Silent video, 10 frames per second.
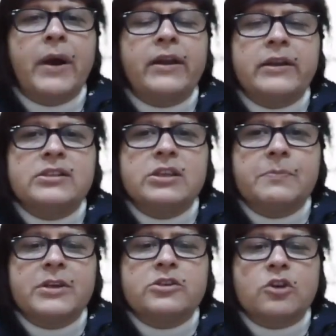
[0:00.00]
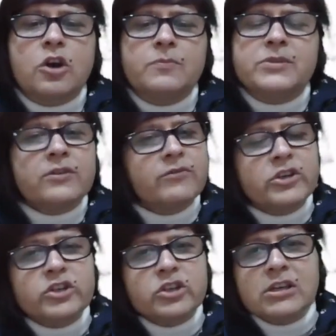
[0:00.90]
Participant
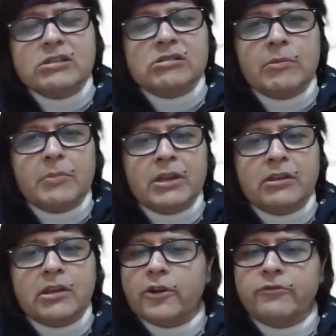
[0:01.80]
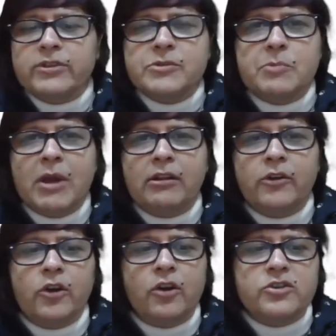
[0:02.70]
observation is a method of this
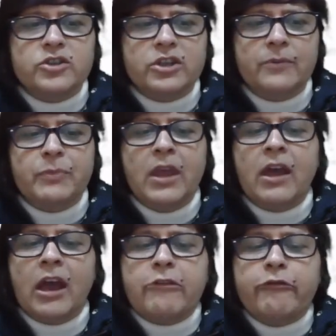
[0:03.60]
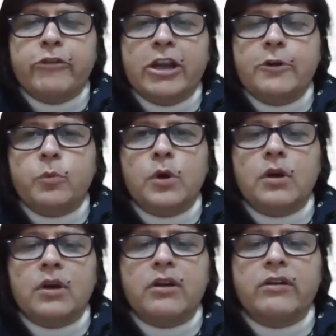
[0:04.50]
methodology, and field
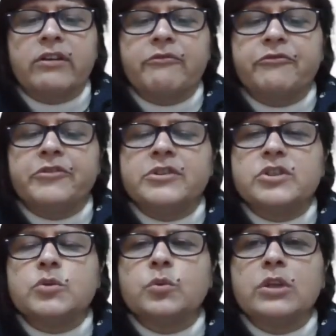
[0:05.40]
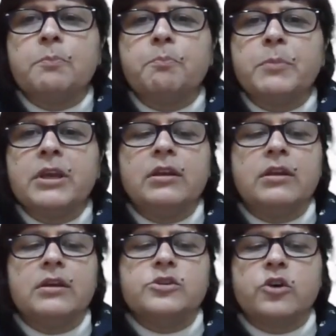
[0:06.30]
work refers to the
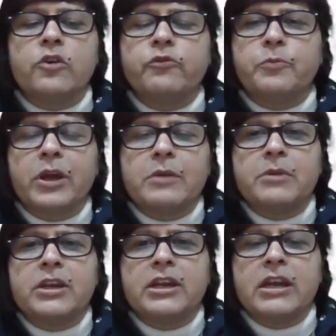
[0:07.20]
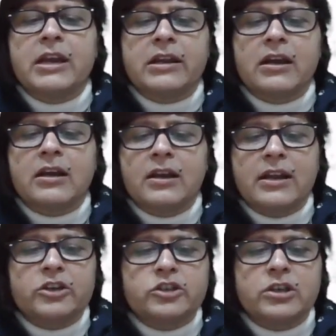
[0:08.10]
period of primary data
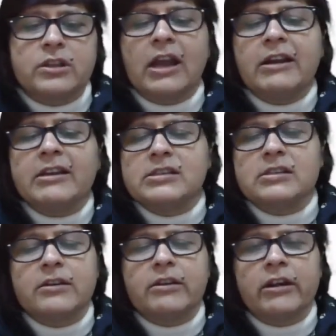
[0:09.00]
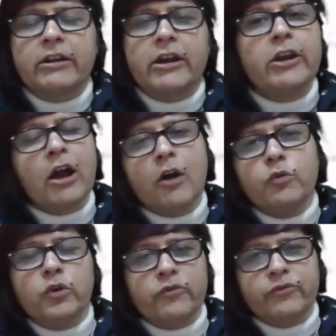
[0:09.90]
collection that is conducted
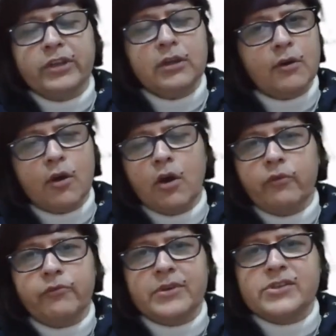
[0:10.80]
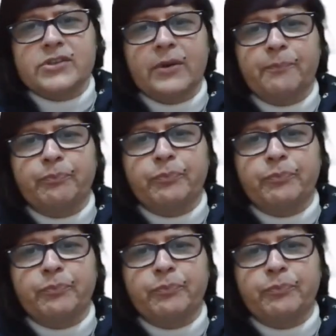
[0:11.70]
out of the office.